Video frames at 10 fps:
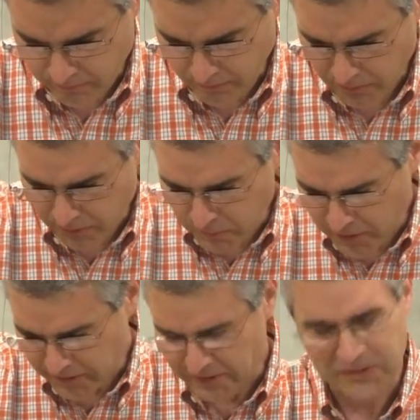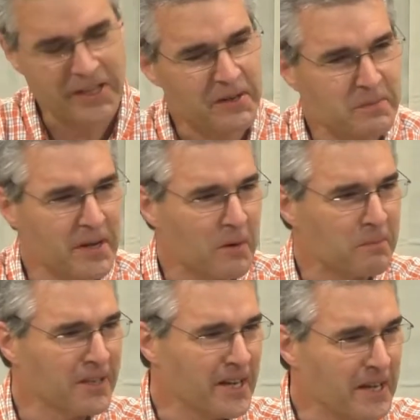the Lord wills, that'll be our
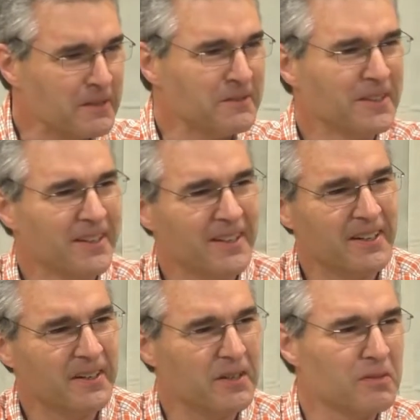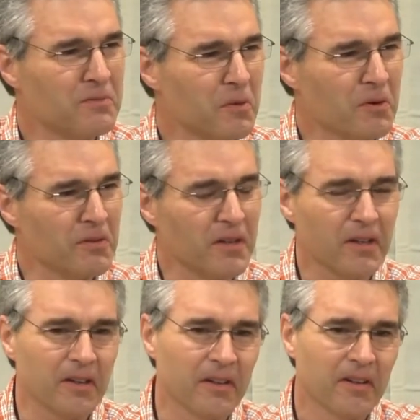plan for
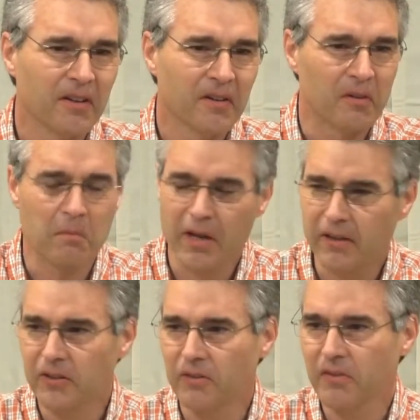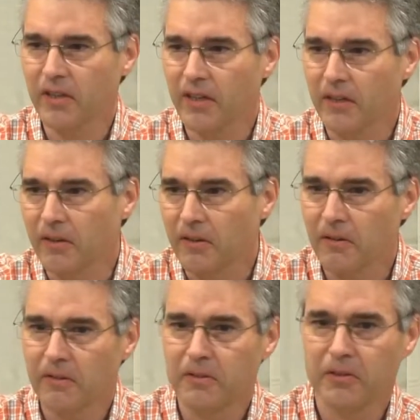the remainder of the year,
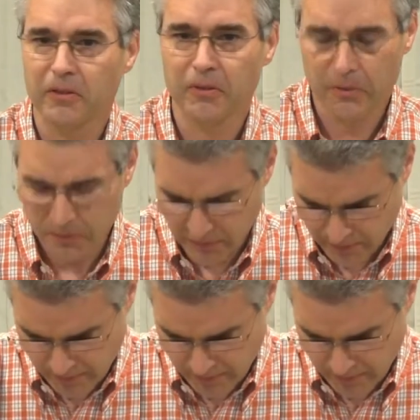to